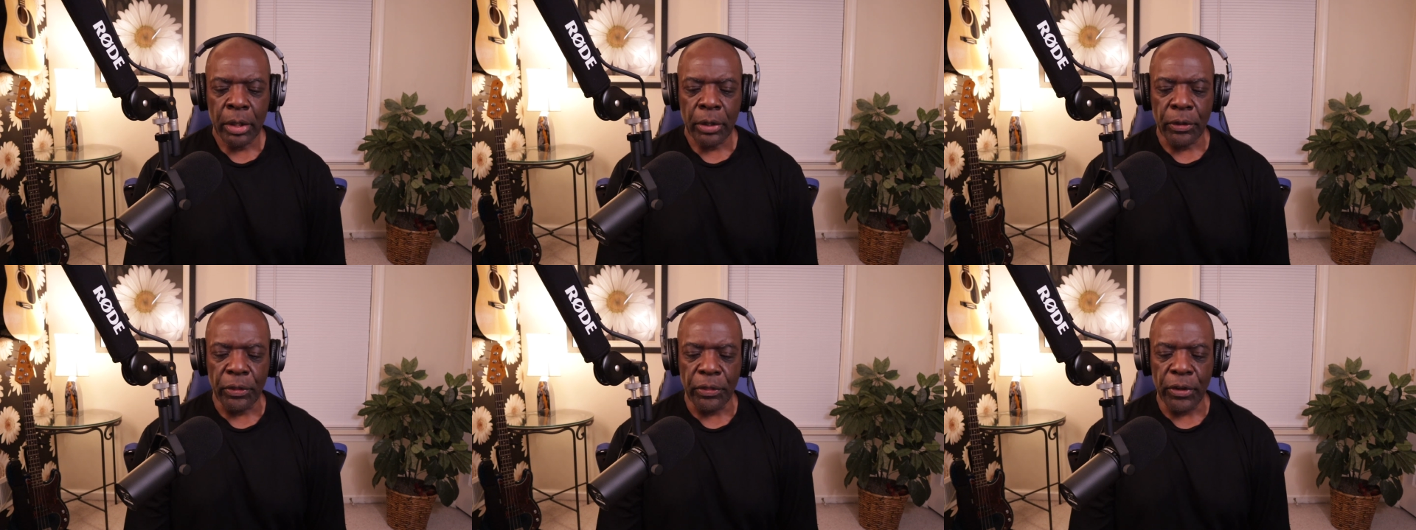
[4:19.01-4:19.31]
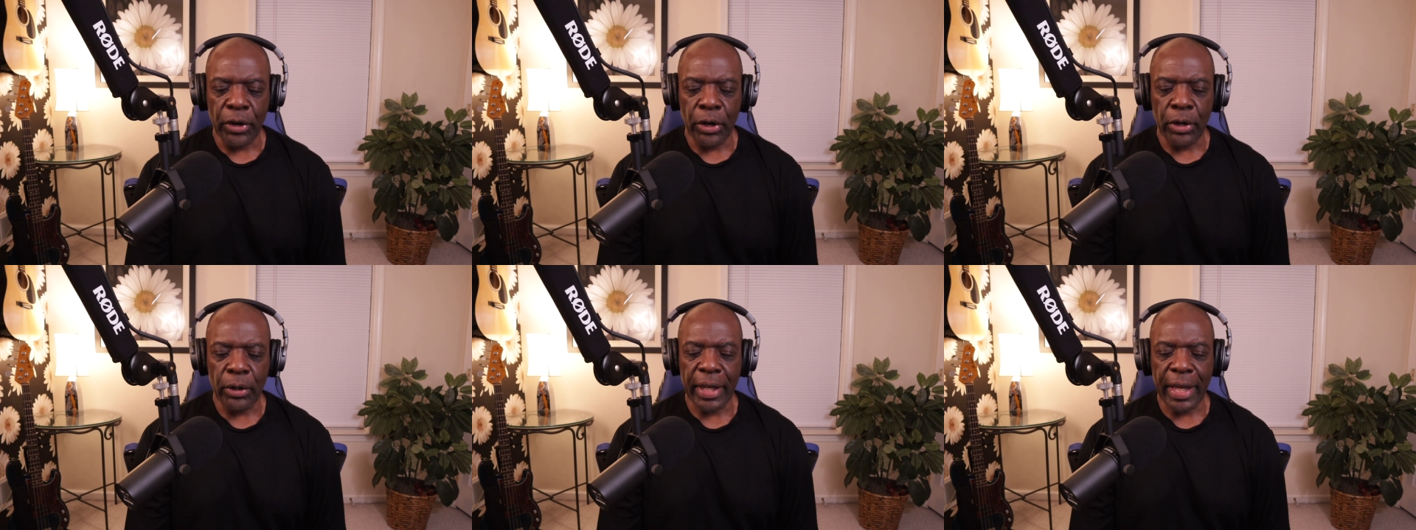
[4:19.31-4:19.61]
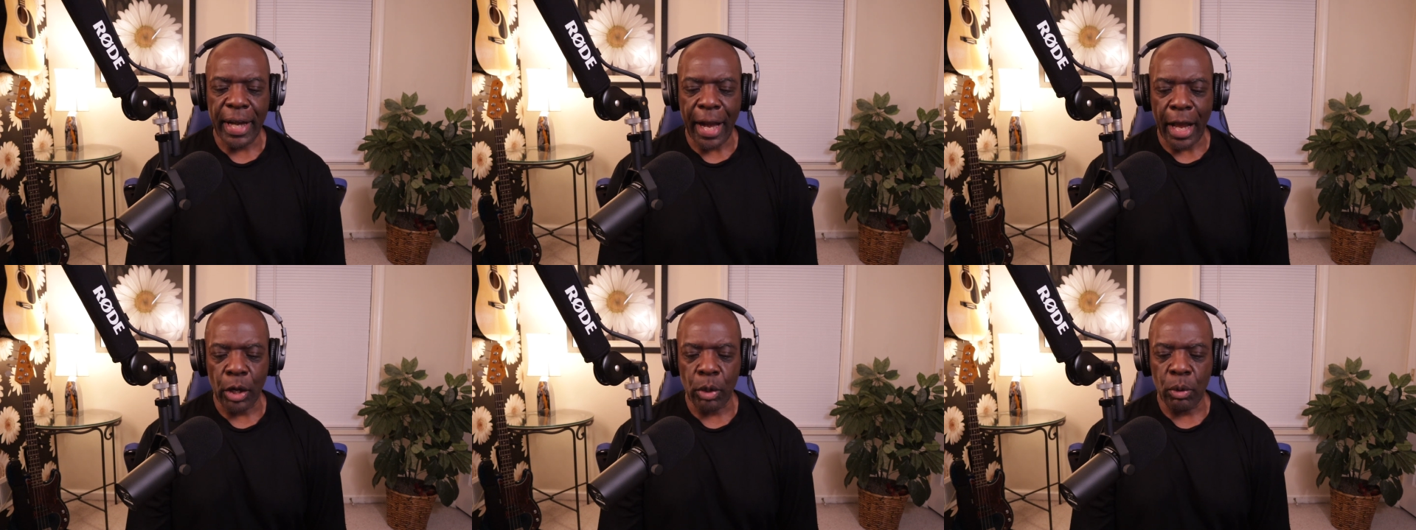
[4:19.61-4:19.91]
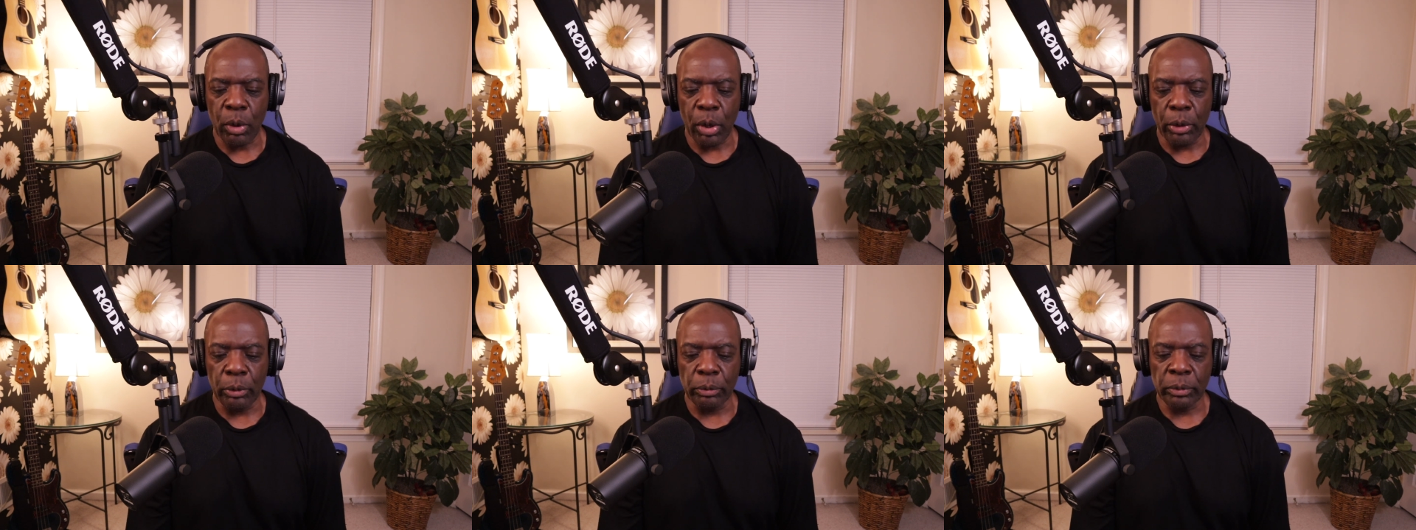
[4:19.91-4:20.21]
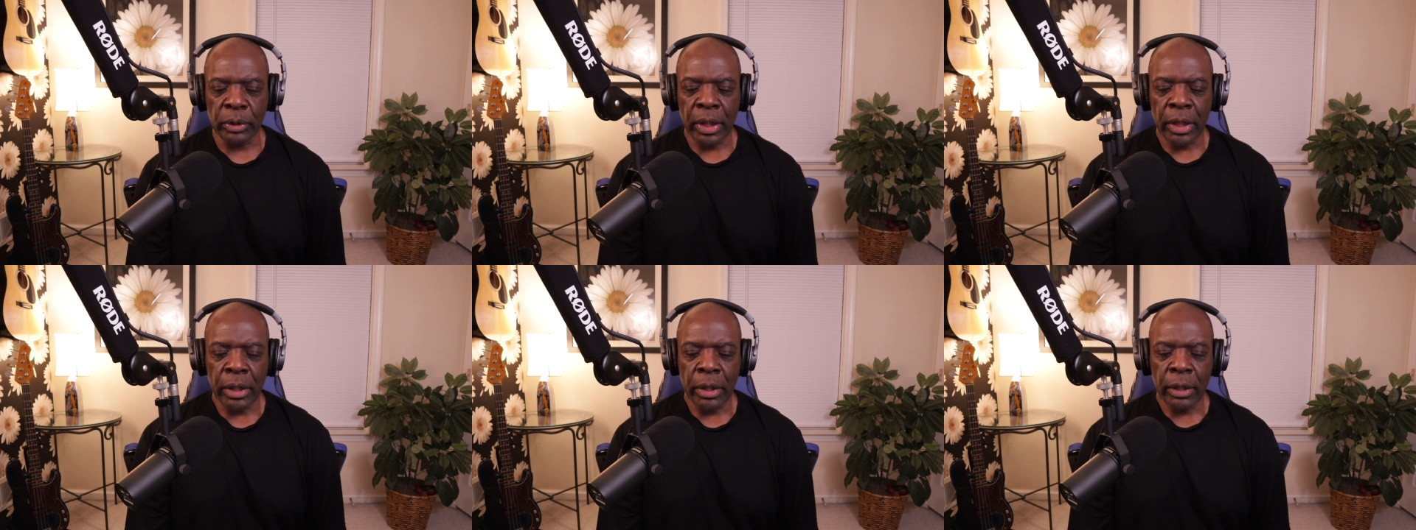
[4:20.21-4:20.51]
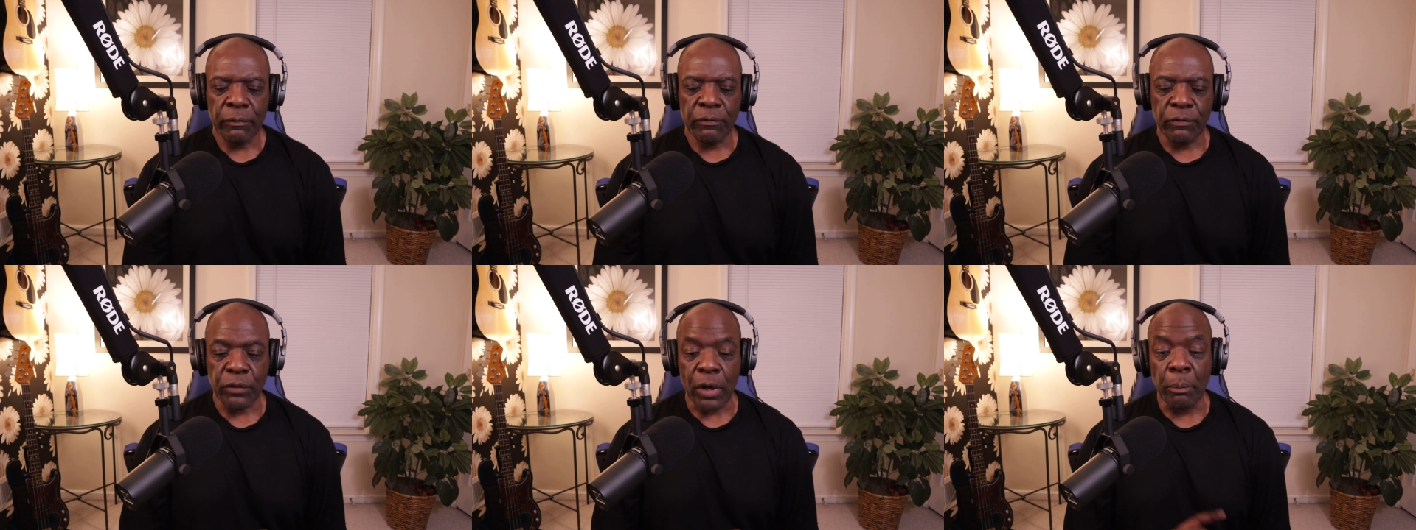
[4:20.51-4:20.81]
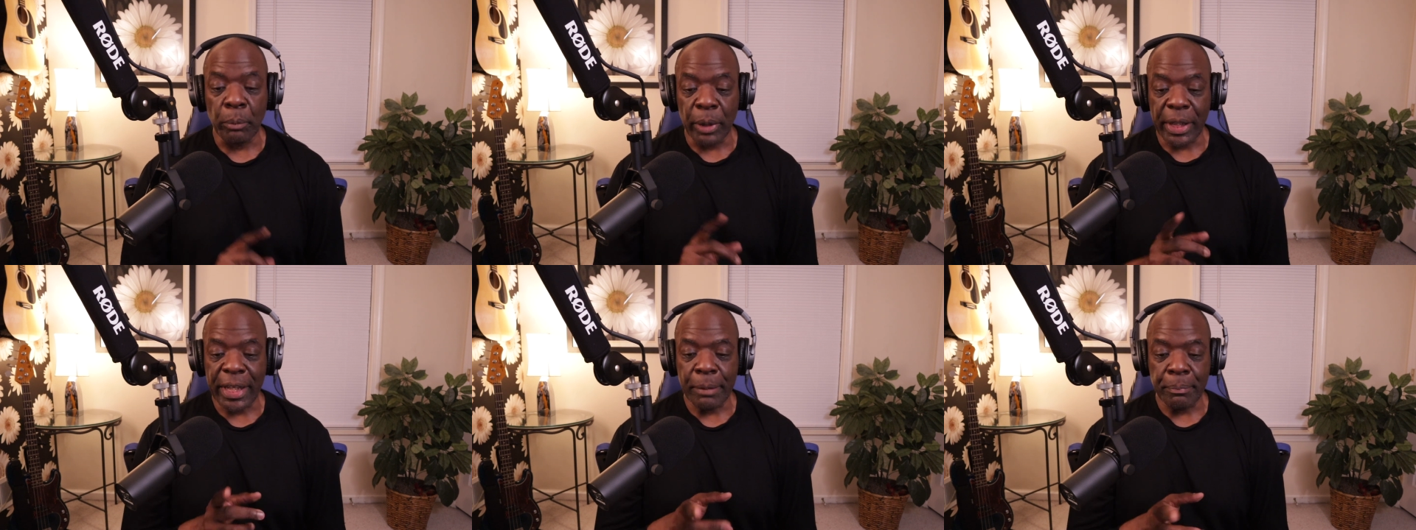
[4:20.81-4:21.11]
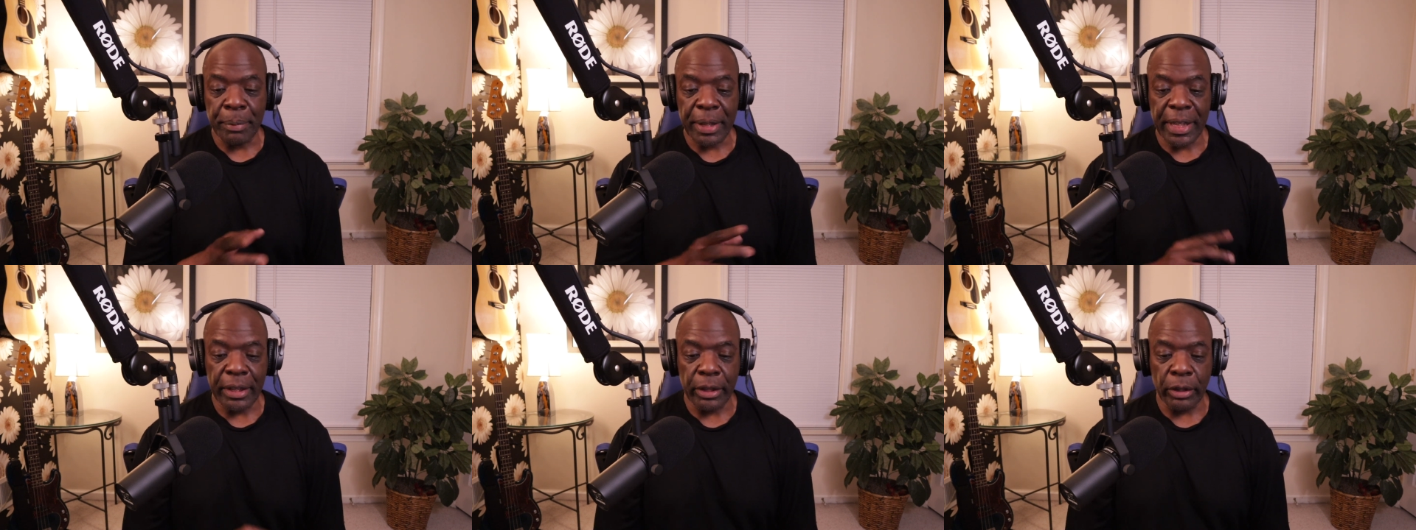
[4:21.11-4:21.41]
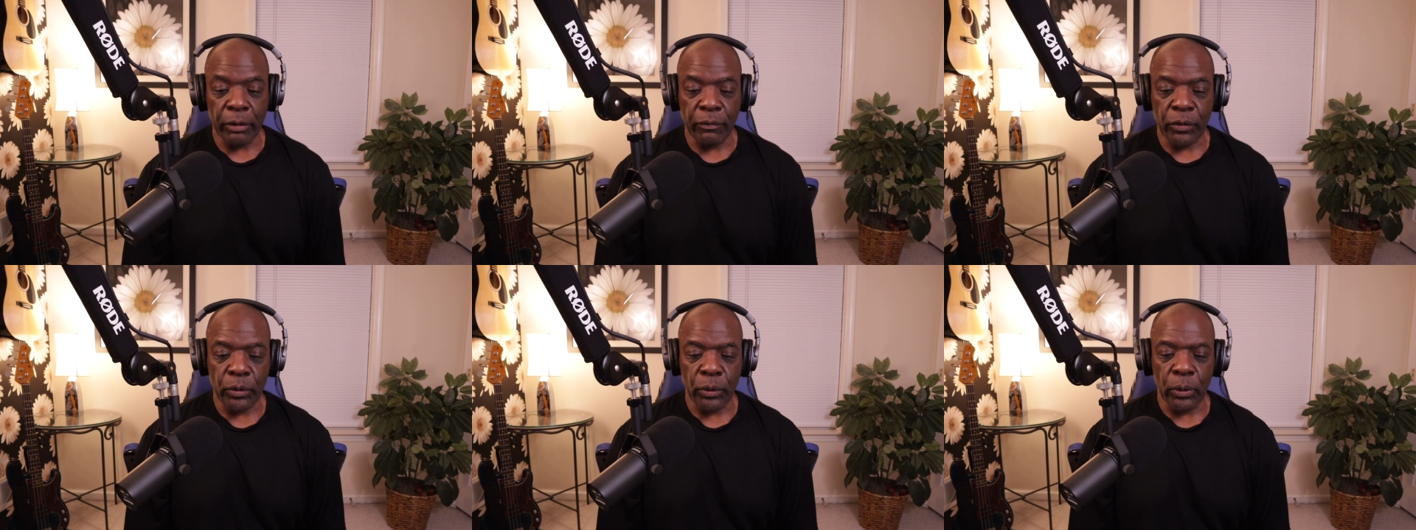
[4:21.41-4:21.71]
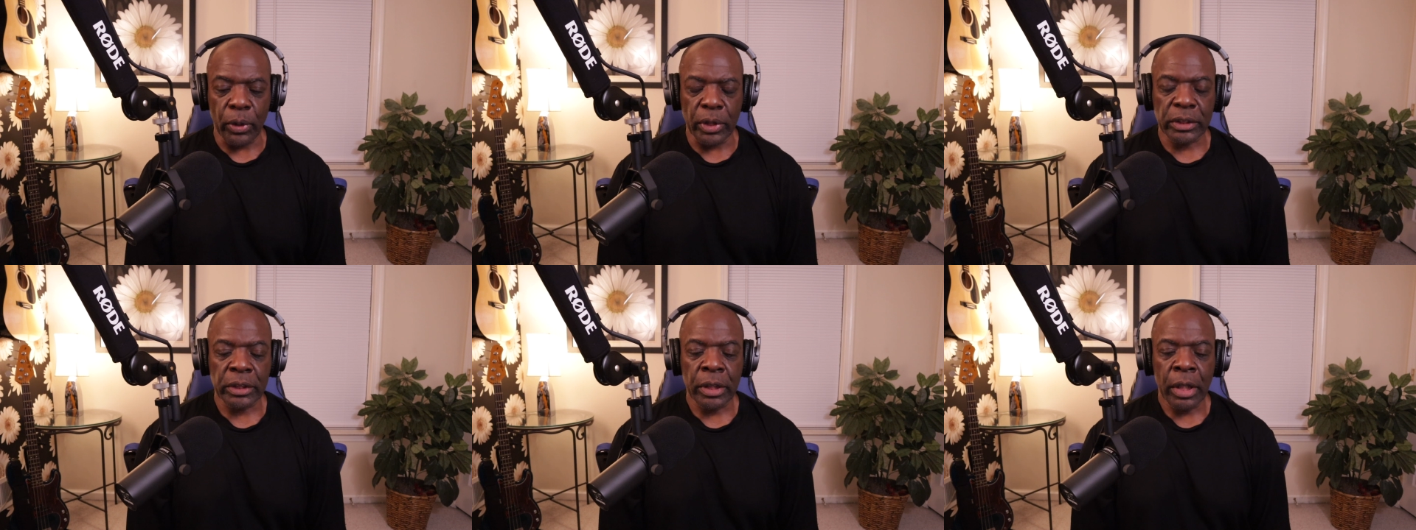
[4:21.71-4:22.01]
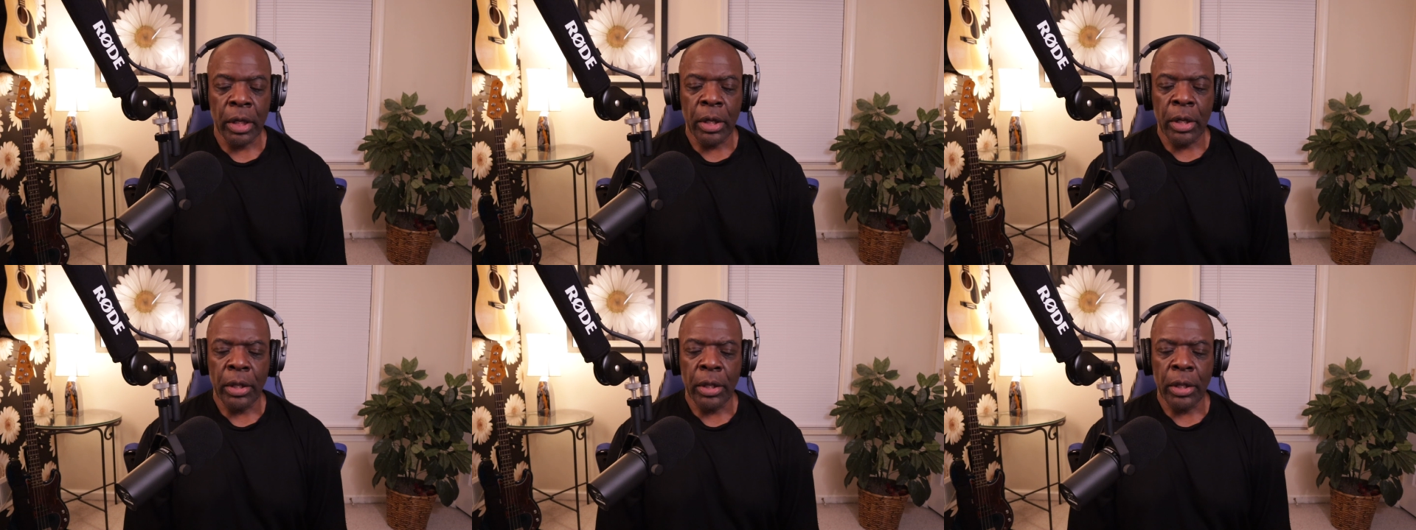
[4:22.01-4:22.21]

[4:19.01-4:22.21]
Though, and I quote from Wikipedia, of course,